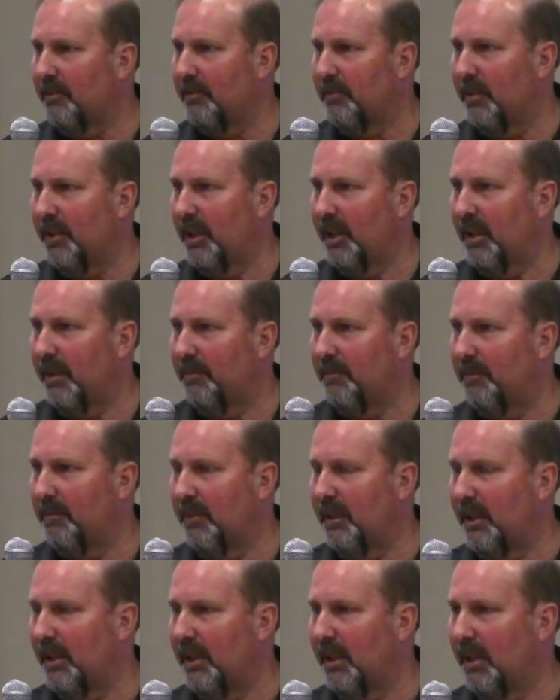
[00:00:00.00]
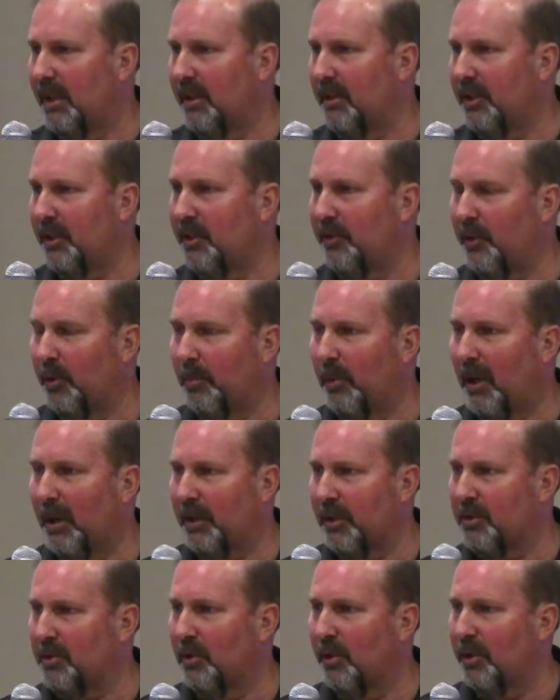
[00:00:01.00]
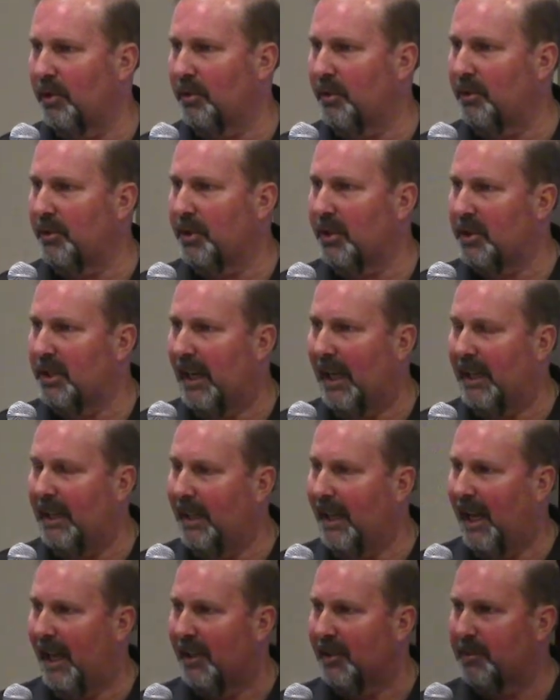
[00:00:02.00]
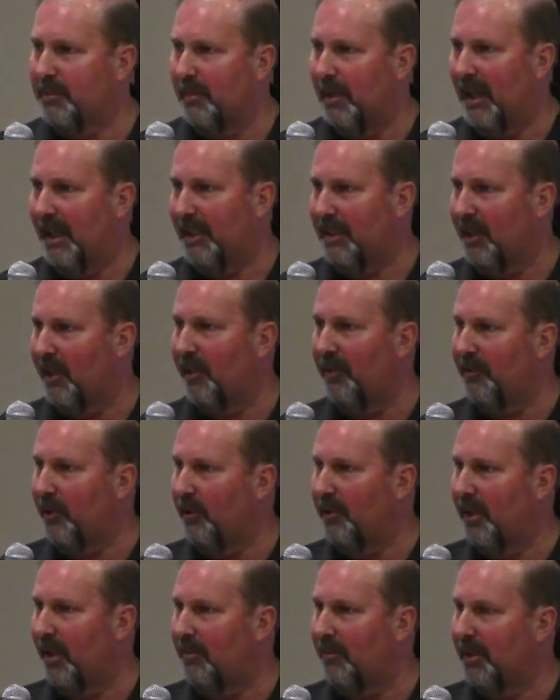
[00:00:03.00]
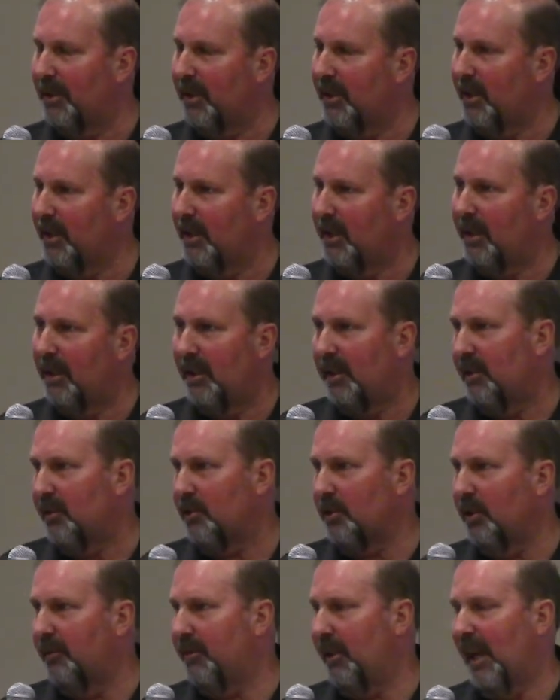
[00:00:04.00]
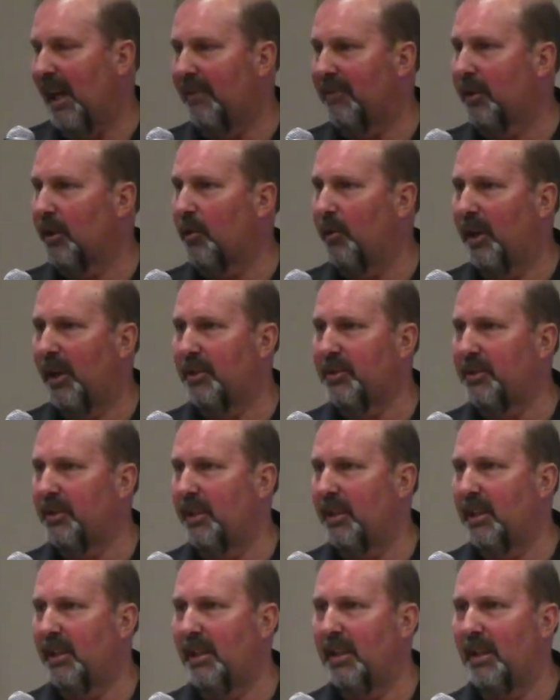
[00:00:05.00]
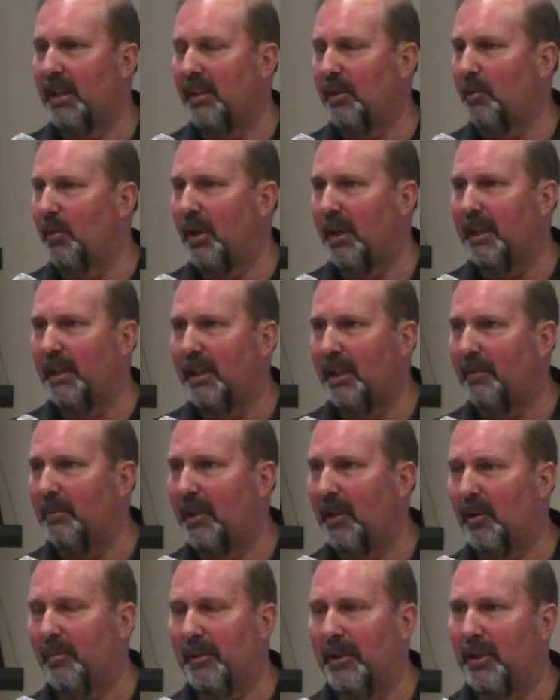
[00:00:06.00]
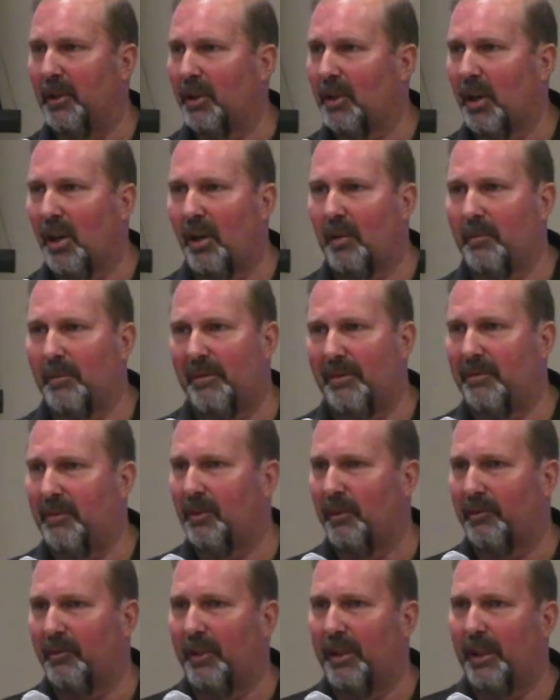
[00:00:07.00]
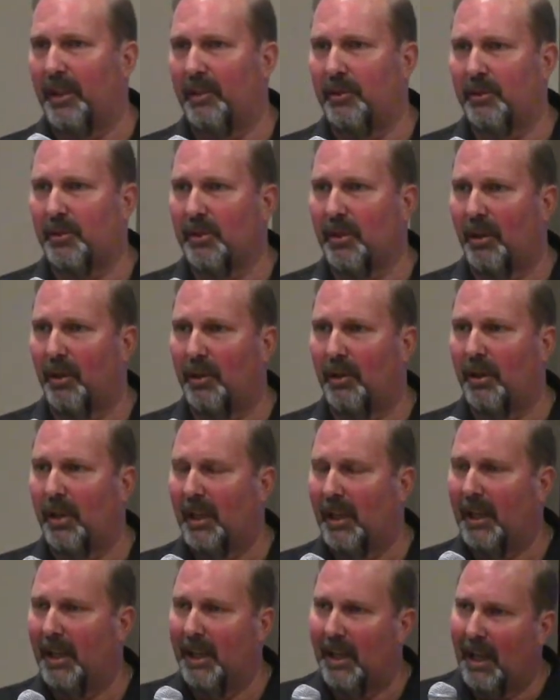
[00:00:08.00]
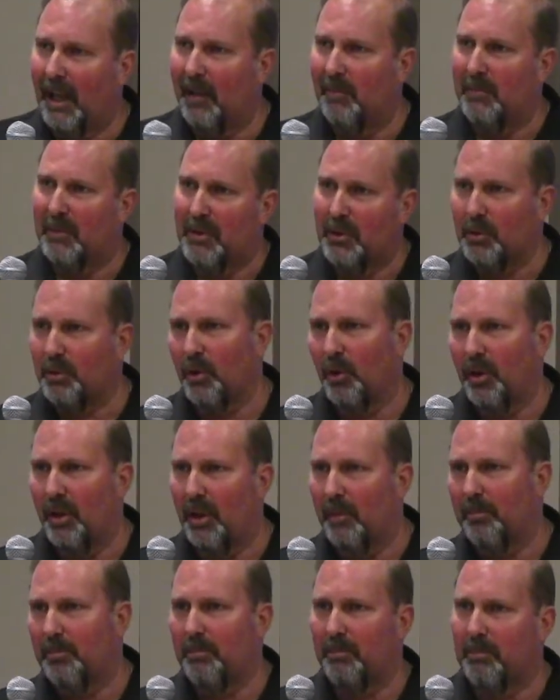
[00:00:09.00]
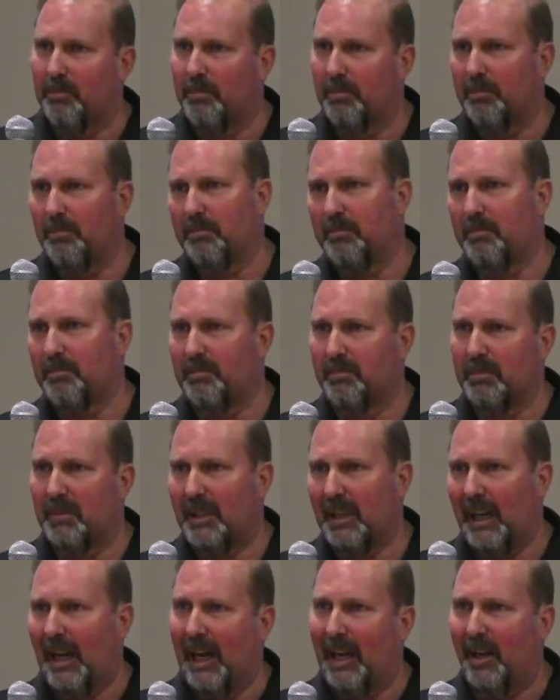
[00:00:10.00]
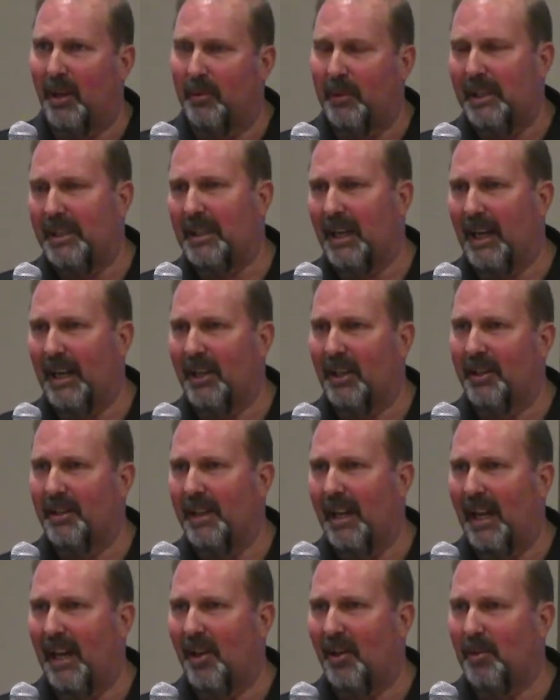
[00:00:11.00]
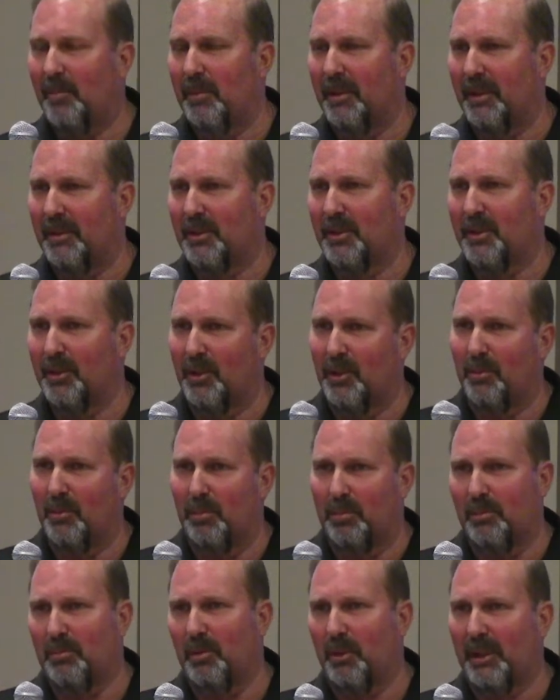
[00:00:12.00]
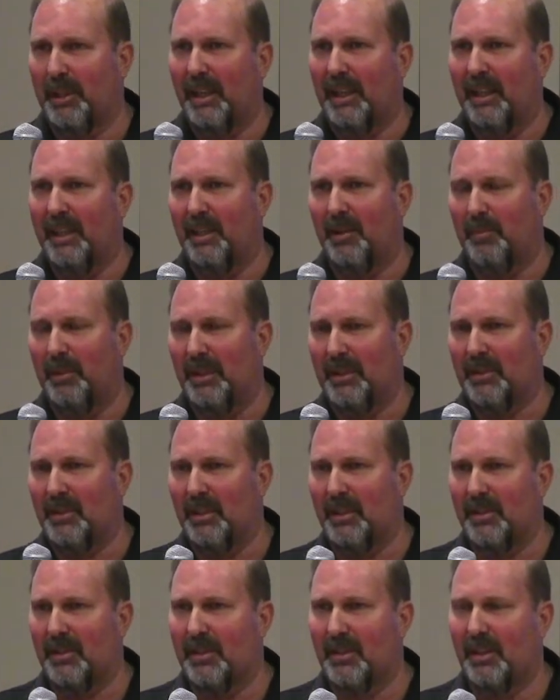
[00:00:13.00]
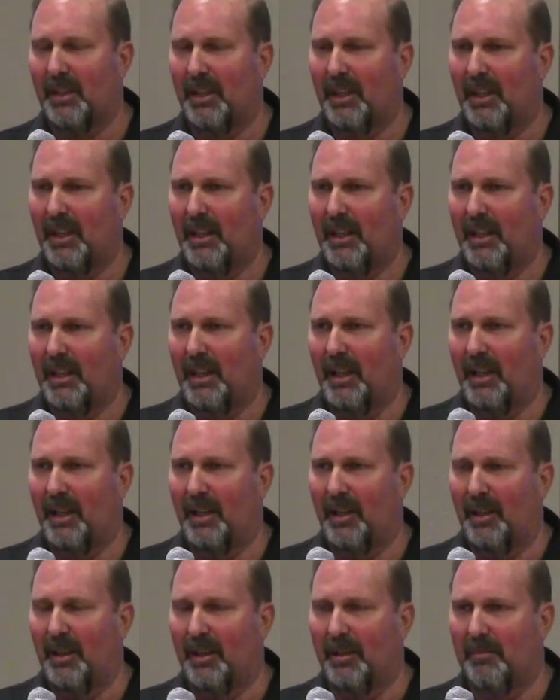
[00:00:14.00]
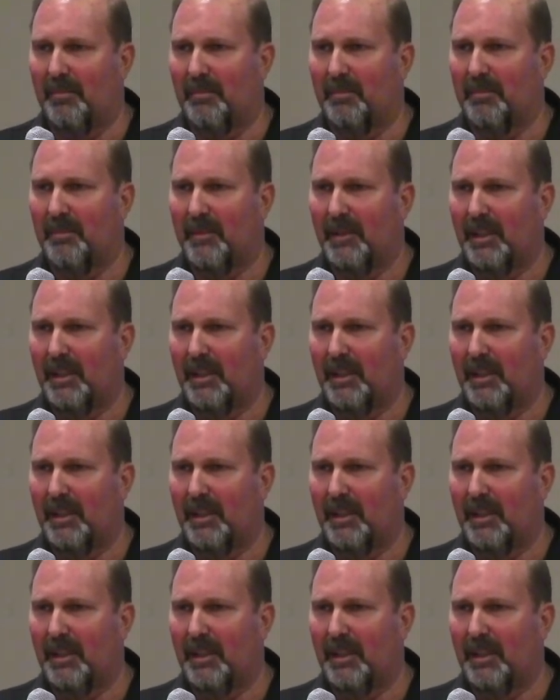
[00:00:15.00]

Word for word: the, the Litchfield Park Historical Society has my telephone number, so if you have a question and you want to email me or call me, feel free to do so. I'm sort of kind of retired now, but still working in the business. Um,